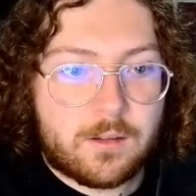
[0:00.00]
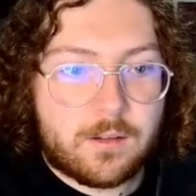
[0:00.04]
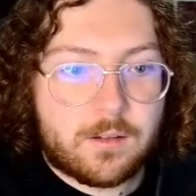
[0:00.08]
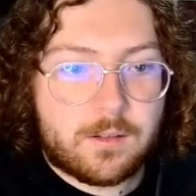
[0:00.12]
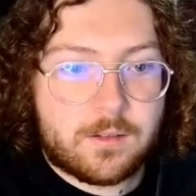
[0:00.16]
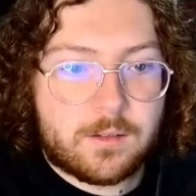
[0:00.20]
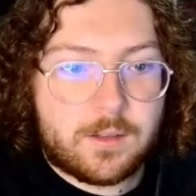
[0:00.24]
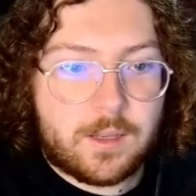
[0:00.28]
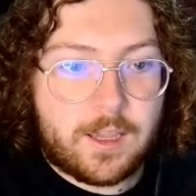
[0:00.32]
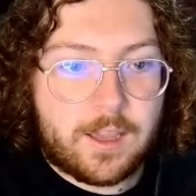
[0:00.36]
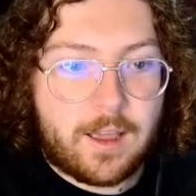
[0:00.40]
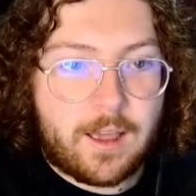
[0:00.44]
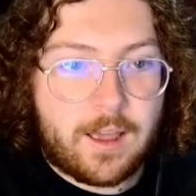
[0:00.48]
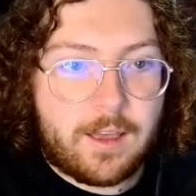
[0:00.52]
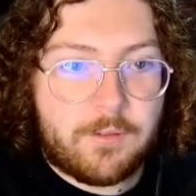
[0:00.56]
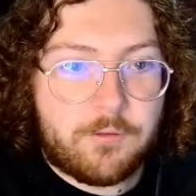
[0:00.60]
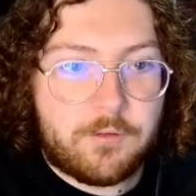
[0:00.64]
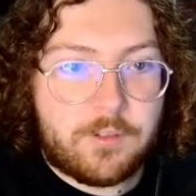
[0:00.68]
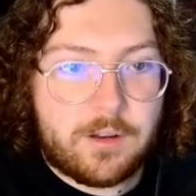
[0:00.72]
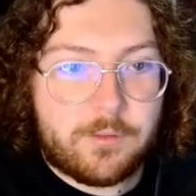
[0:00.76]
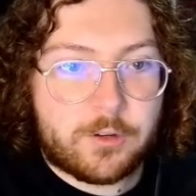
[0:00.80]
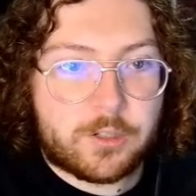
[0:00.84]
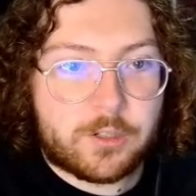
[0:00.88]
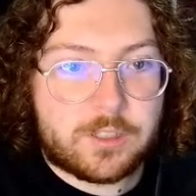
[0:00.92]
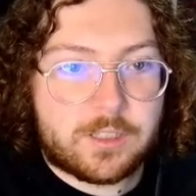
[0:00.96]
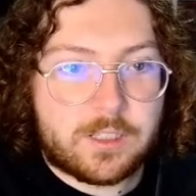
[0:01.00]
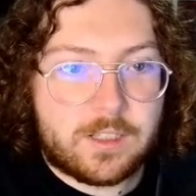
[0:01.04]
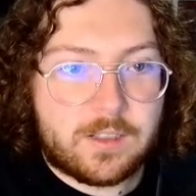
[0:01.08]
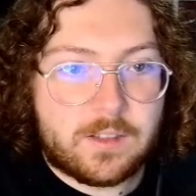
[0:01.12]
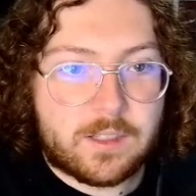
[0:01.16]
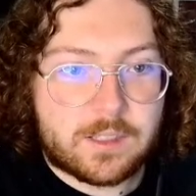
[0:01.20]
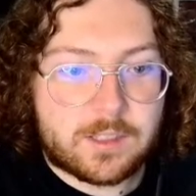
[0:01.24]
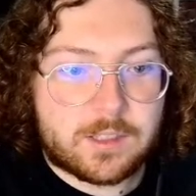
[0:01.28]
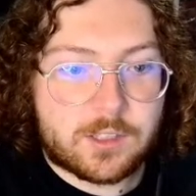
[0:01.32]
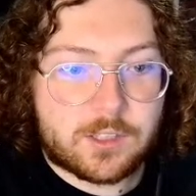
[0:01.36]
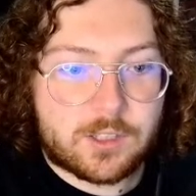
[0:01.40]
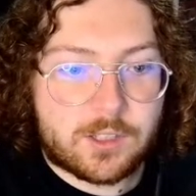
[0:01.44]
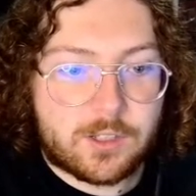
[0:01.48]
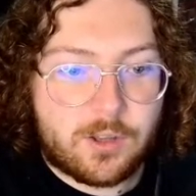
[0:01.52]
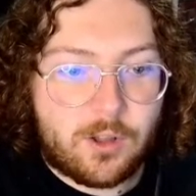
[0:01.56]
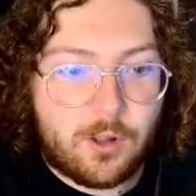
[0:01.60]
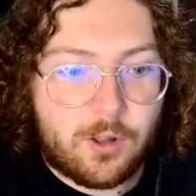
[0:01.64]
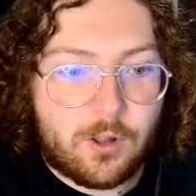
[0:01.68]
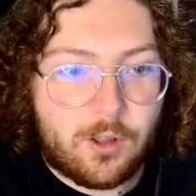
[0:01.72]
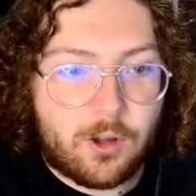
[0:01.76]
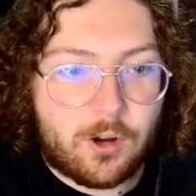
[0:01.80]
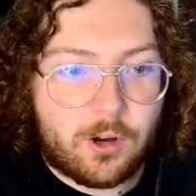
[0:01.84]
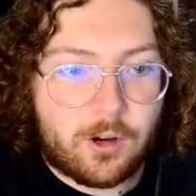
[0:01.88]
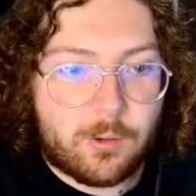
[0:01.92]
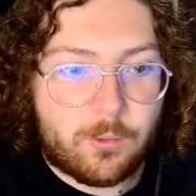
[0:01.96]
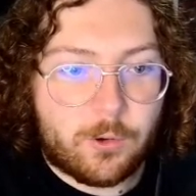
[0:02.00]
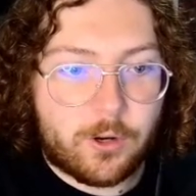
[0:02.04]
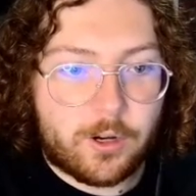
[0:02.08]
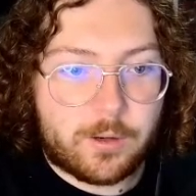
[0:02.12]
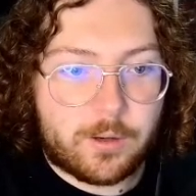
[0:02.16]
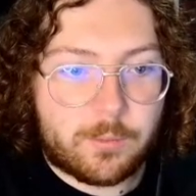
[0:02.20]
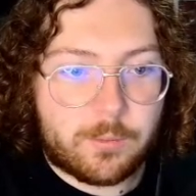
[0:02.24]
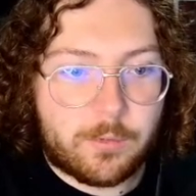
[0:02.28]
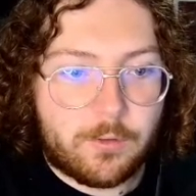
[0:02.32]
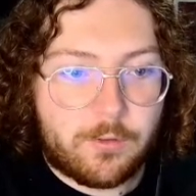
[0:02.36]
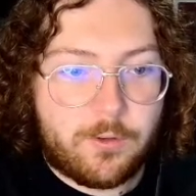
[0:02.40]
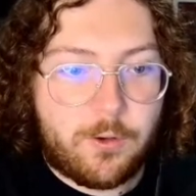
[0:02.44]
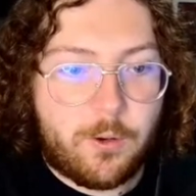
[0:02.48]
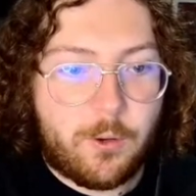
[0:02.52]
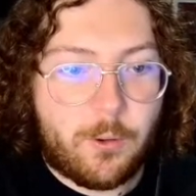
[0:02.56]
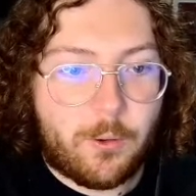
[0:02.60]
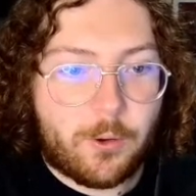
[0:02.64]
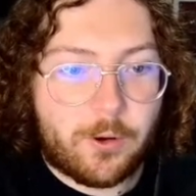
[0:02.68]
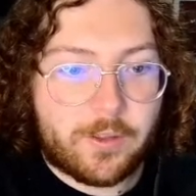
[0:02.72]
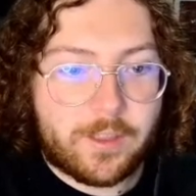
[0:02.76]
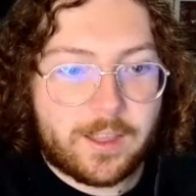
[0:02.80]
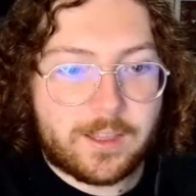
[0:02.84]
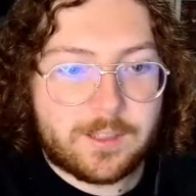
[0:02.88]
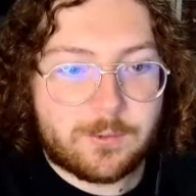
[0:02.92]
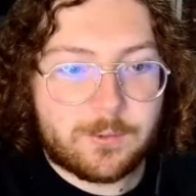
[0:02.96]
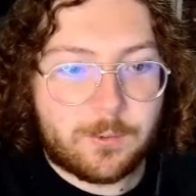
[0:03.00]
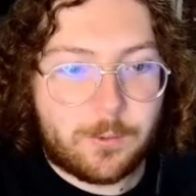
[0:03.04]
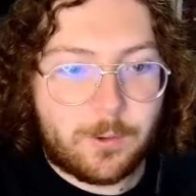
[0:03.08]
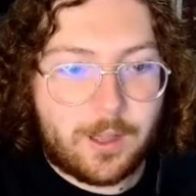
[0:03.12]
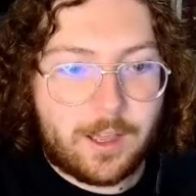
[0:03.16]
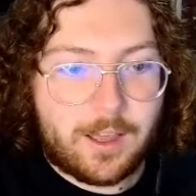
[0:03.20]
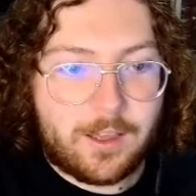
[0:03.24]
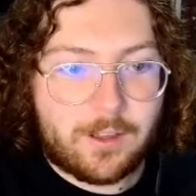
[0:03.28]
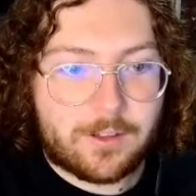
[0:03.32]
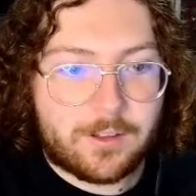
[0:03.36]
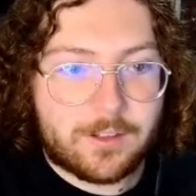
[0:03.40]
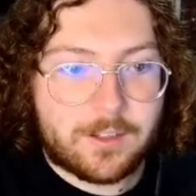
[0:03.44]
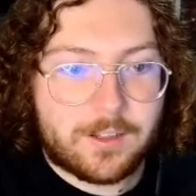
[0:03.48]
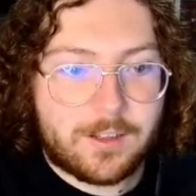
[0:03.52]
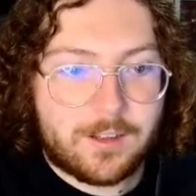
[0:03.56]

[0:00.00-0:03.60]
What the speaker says: Dang, I've never seen this skull artwork before. That's wild.